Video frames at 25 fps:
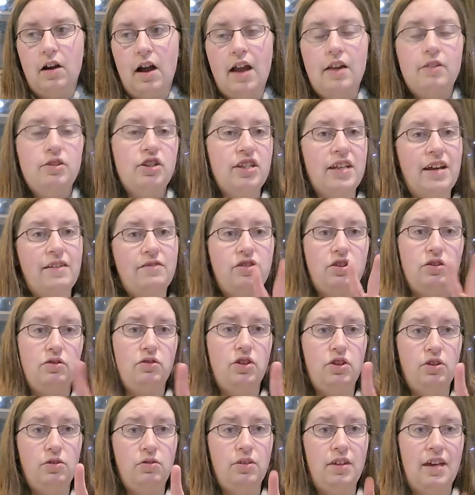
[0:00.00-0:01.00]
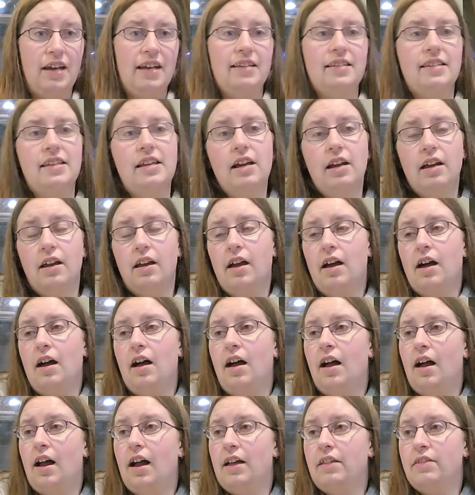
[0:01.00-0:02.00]
just have to do 2 things.
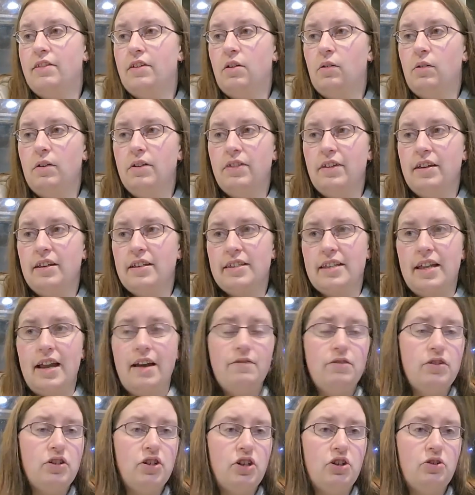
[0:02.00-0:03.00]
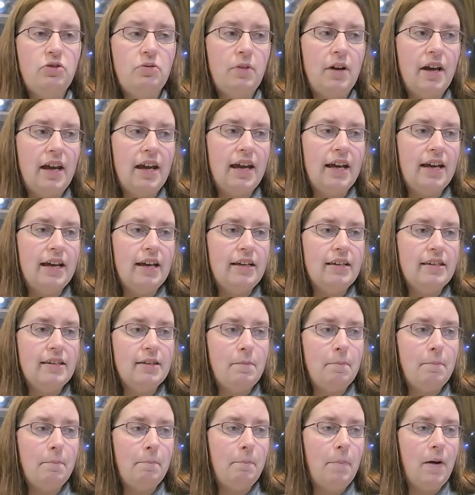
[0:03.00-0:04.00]
The only things that I have to do is
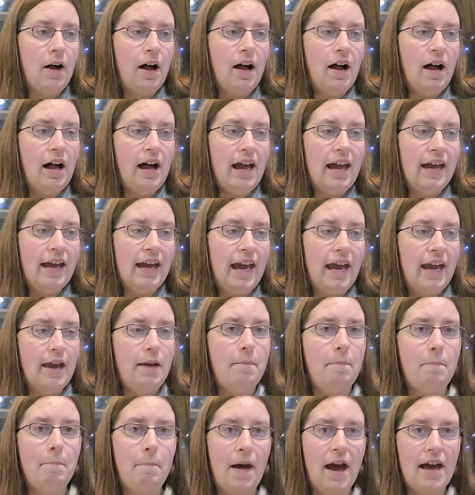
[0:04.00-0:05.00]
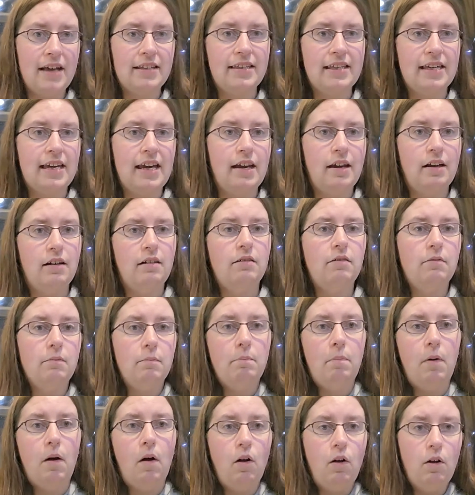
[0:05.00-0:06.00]
buy a basking
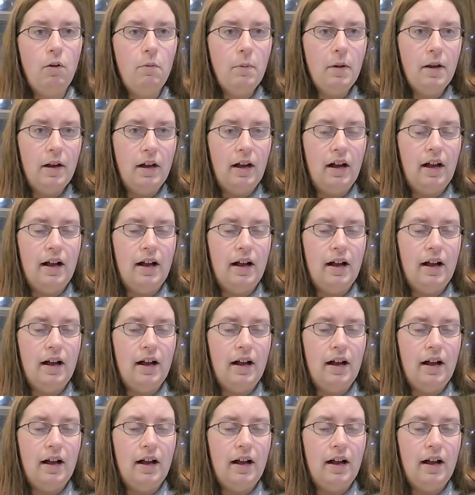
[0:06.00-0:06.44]
bulb.